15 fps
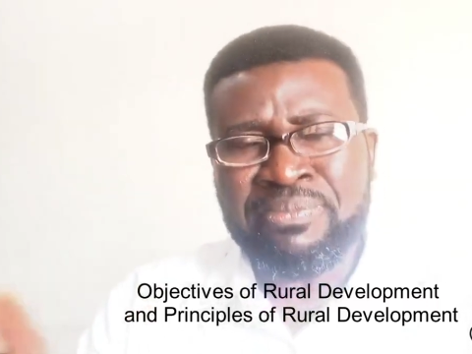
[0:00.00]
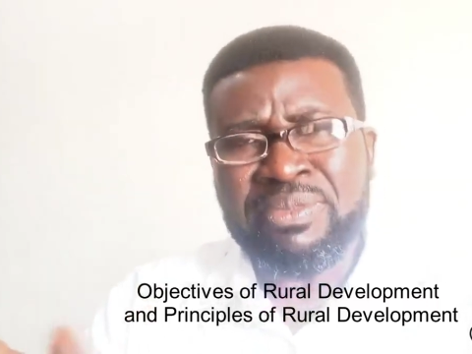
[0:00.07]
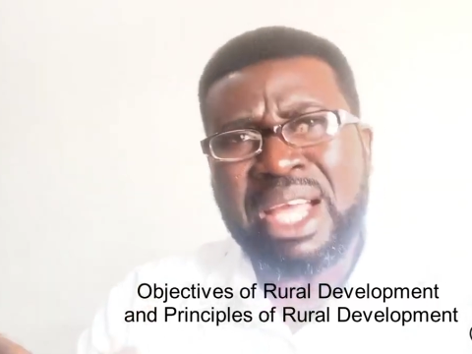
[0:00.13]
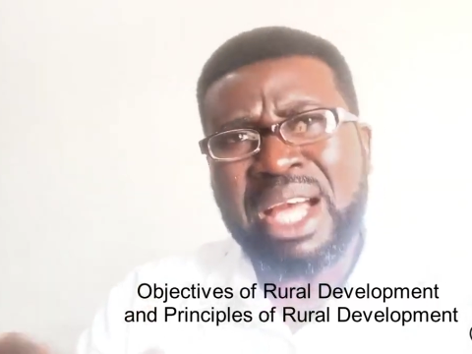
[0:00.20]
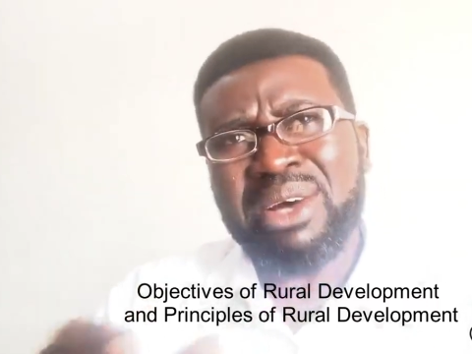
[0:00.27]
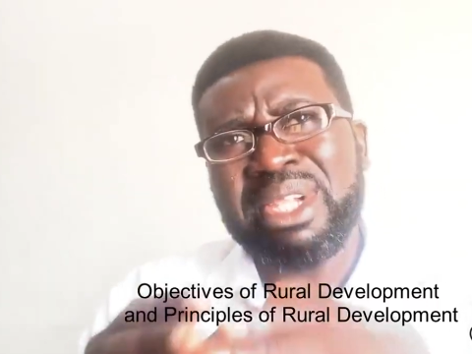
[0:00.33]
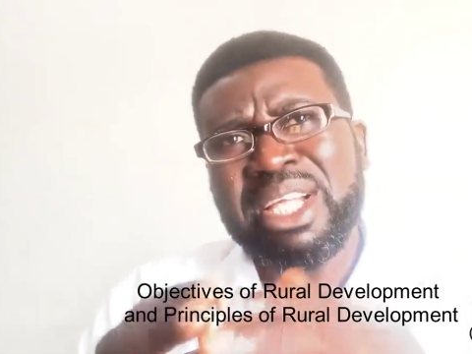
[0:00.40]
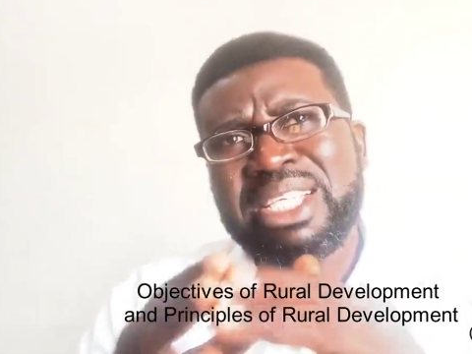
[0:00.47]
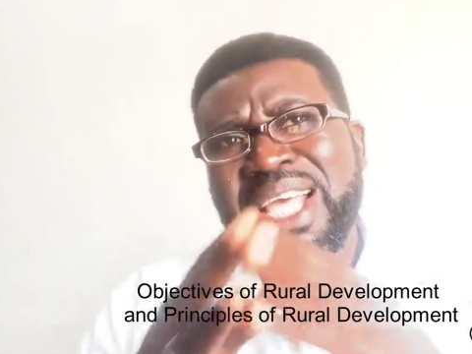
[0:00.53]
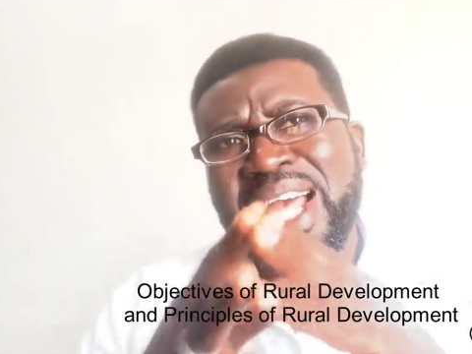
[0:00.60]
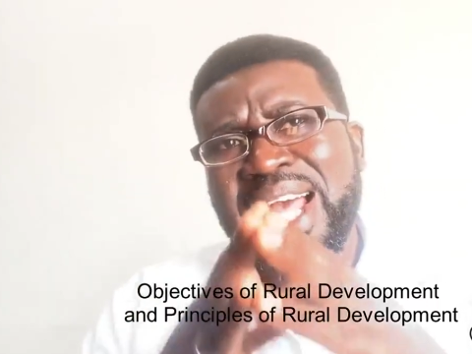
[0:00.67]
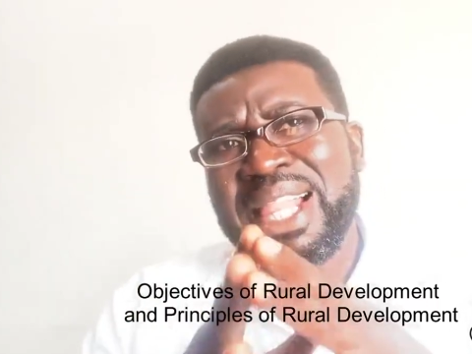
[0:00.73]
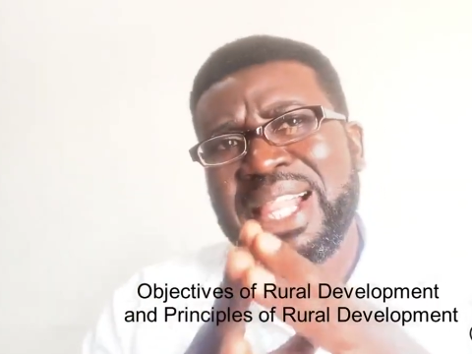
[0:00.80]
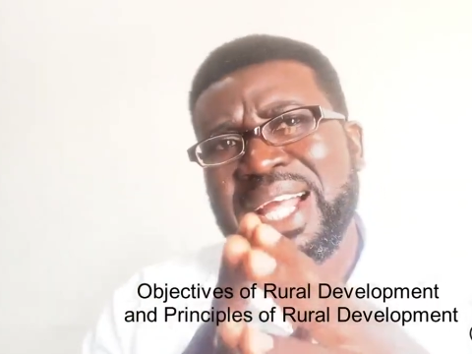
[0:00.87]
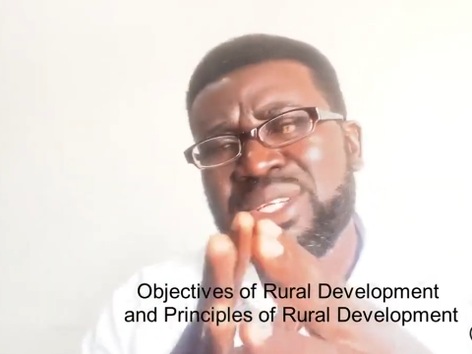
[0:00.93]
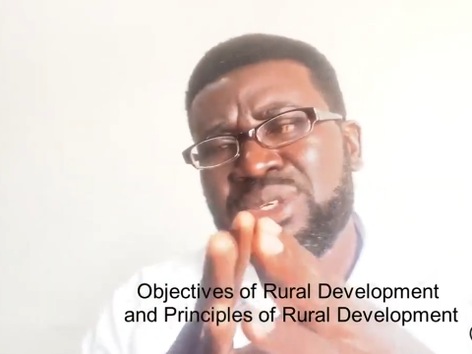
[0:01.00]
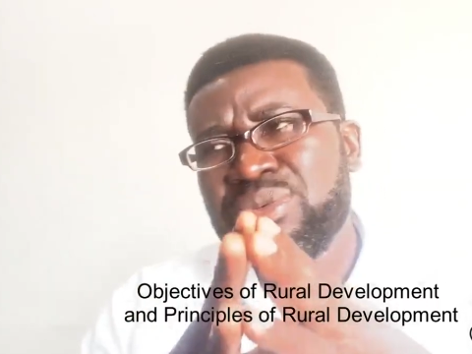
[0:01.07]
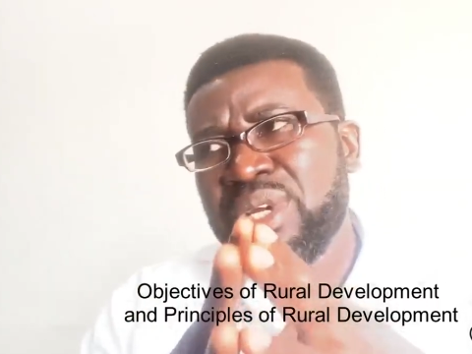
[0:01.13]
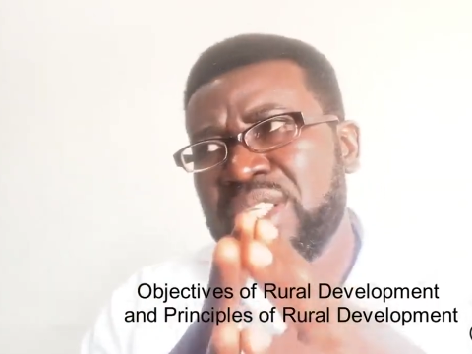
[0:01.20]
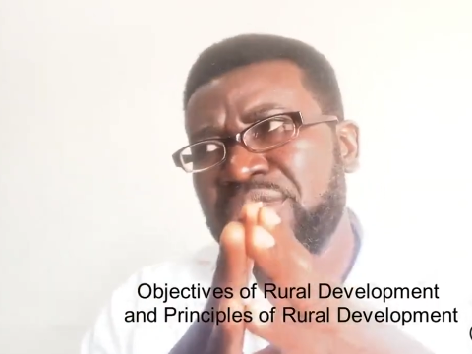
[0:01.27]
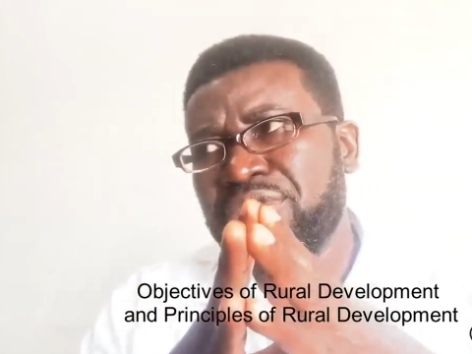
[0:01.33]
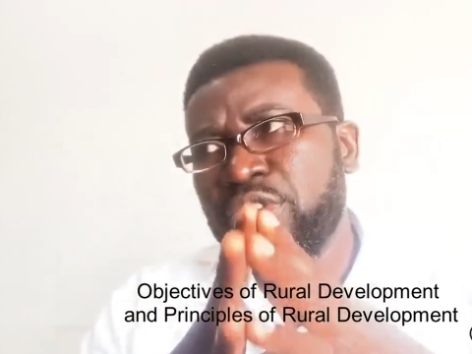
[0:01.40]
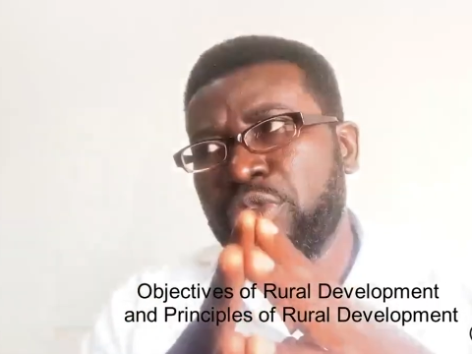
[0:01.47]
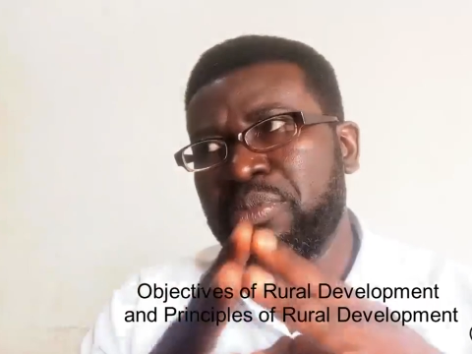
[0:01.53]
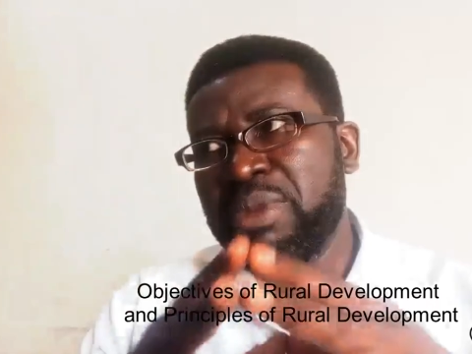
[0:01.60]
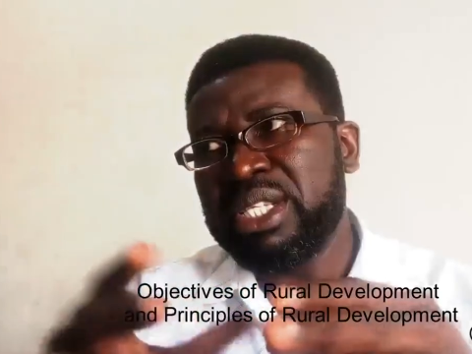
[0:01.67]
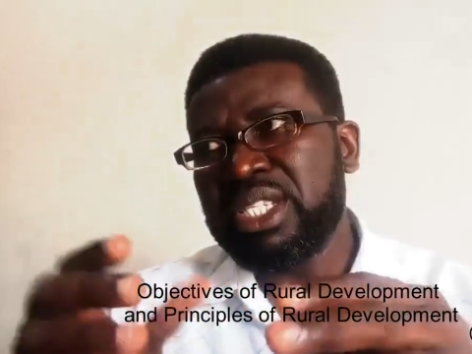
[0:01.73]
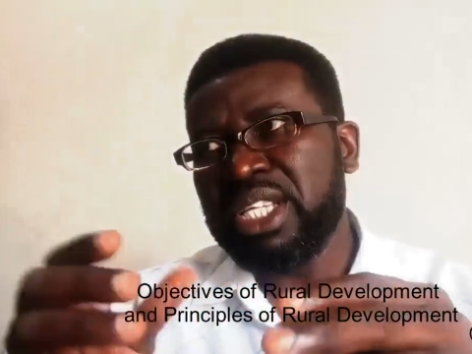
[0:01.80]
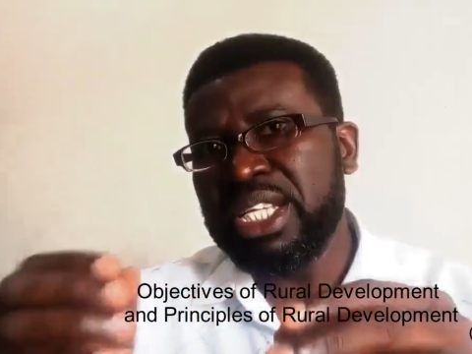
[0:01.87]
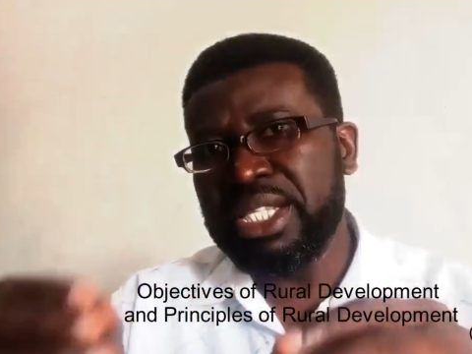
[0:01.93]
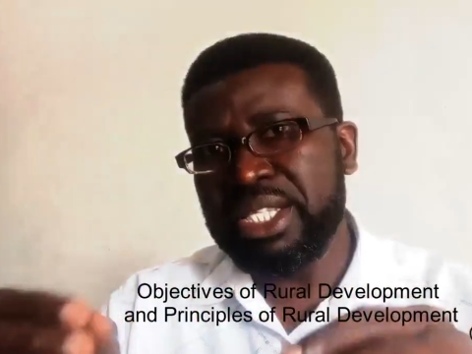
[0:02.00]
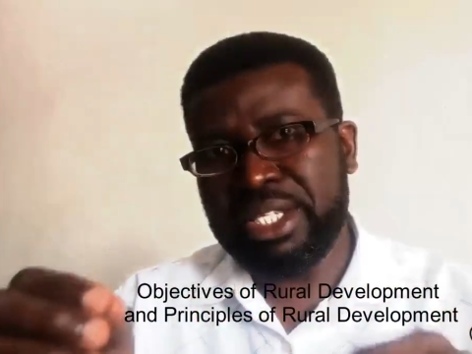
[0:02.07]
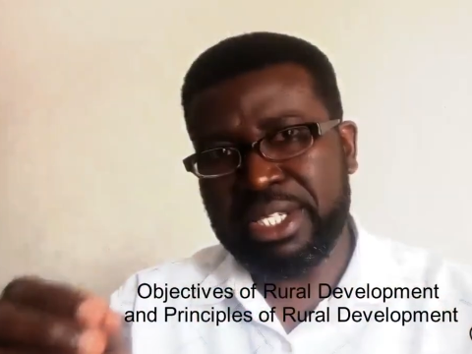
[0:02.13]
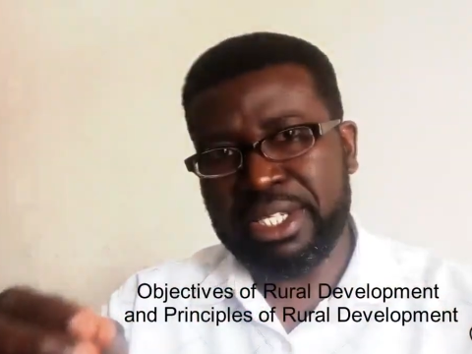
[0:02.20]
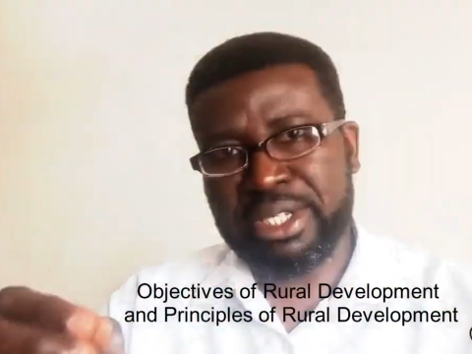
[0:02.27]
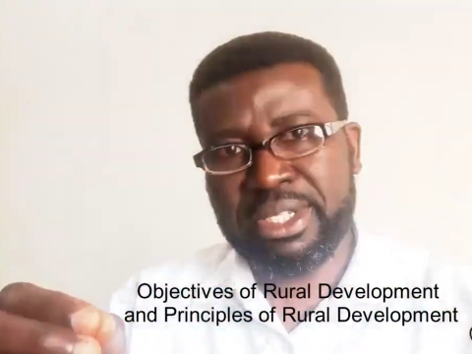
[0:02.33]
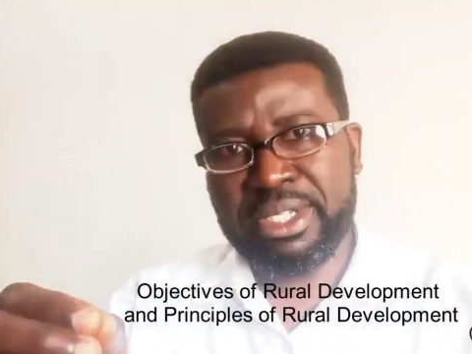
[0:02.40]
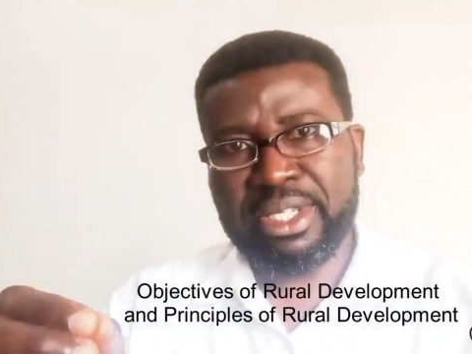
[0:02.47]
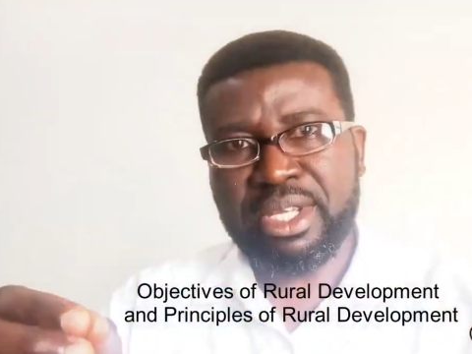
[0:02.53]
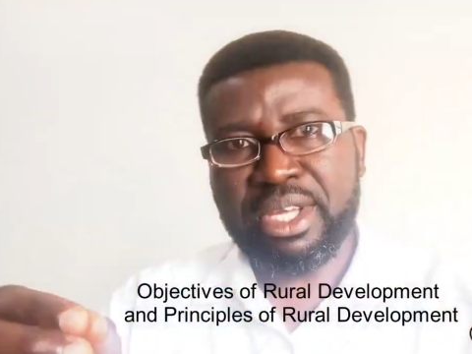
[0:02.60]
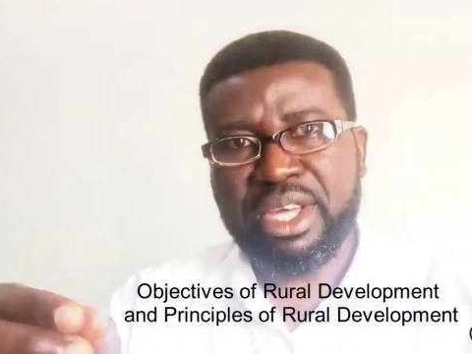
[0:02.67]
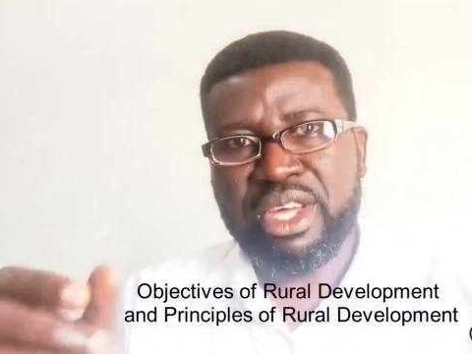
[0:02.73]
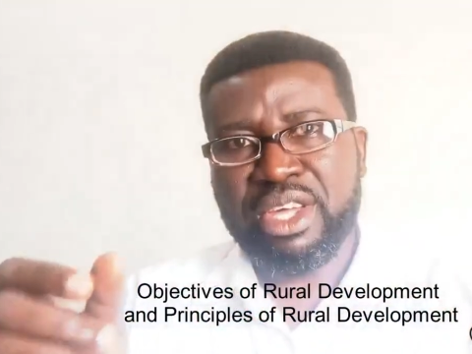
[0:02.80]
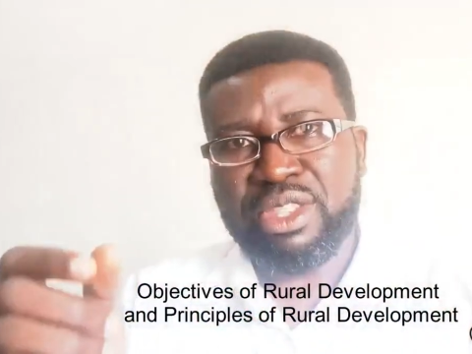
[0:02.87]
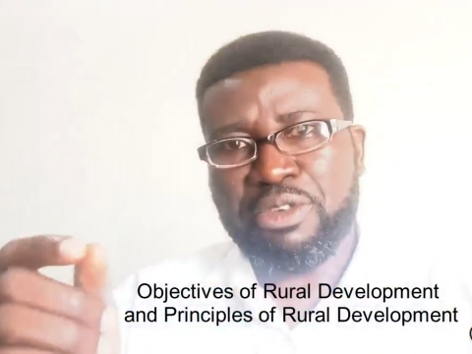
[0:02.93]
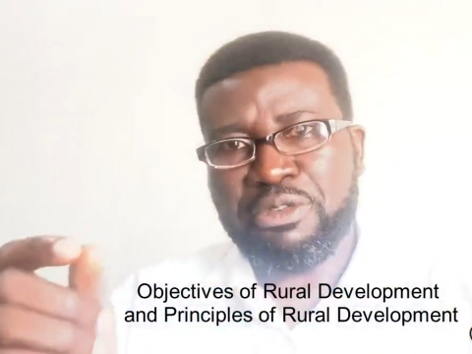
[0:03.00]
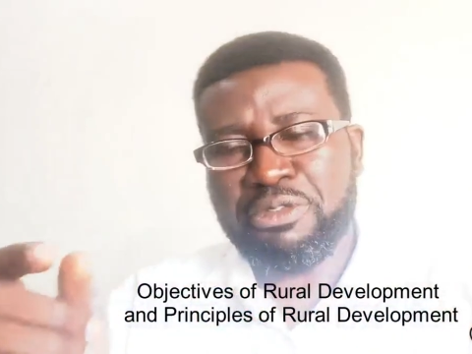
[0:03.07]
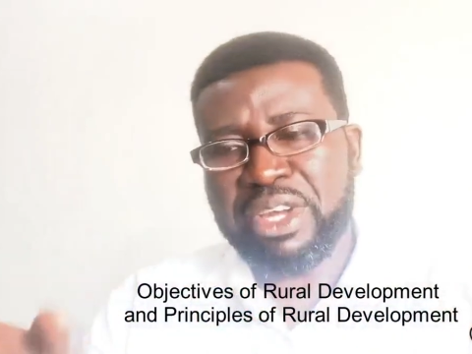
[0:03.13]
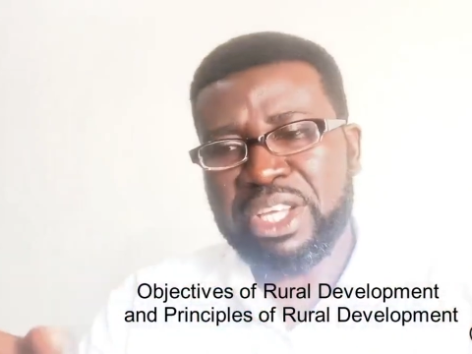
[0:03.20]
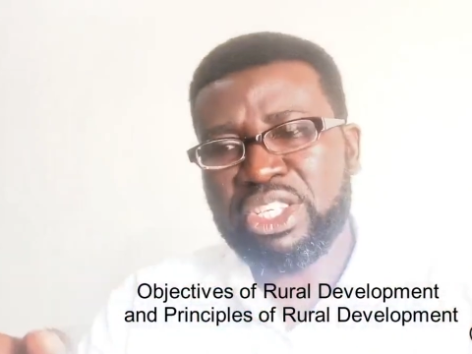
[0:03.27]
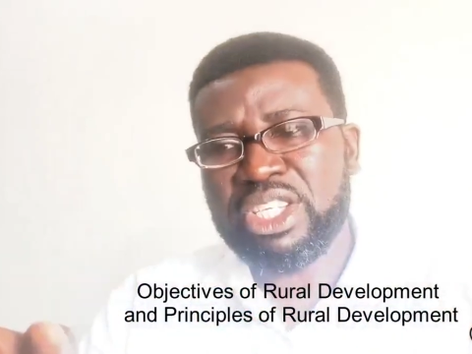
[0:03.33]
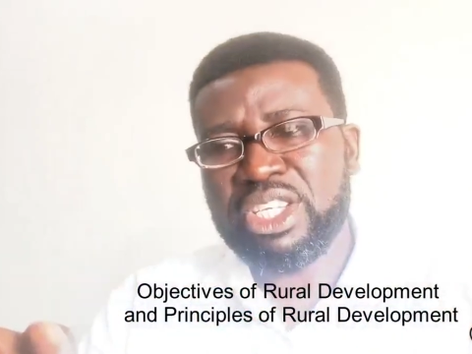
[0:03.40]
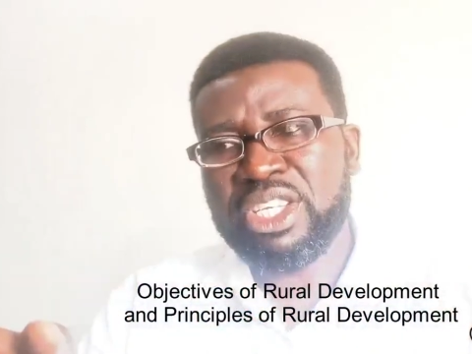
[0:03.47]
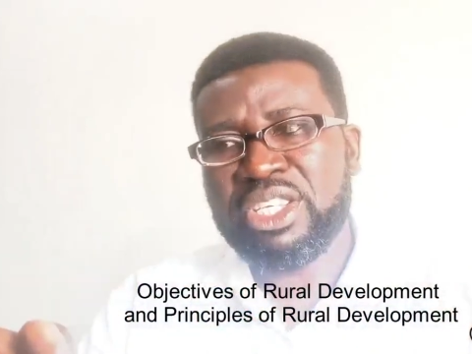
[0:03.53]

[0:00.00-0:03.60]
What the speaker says: Now, let's highlight rural development indices. The first